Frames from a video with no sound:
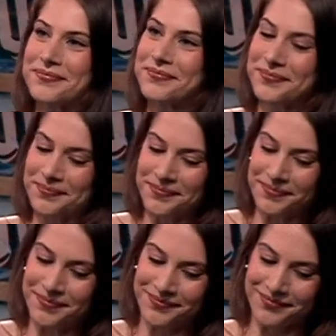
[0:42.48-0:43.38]

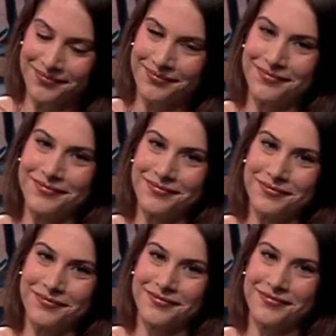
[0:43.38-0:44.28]

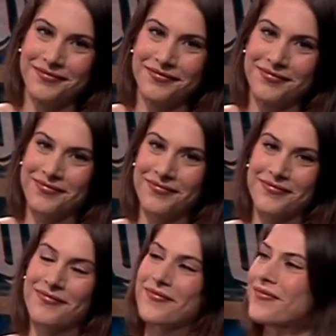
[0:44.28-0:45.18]

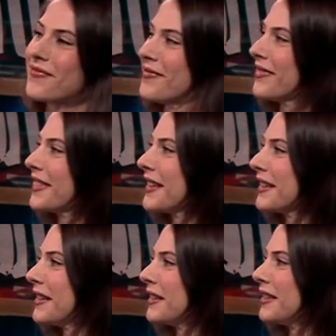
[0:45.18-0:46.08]

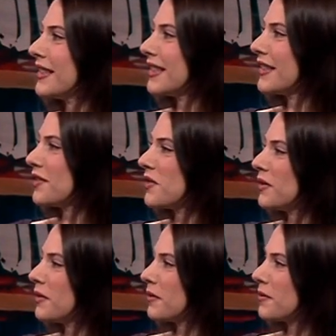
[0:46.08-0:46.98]

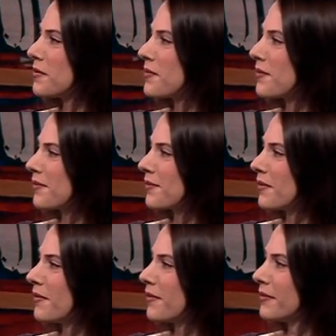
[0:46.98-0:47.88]

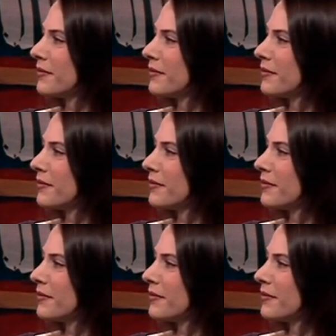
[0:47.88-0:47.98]
The person shown says nothing.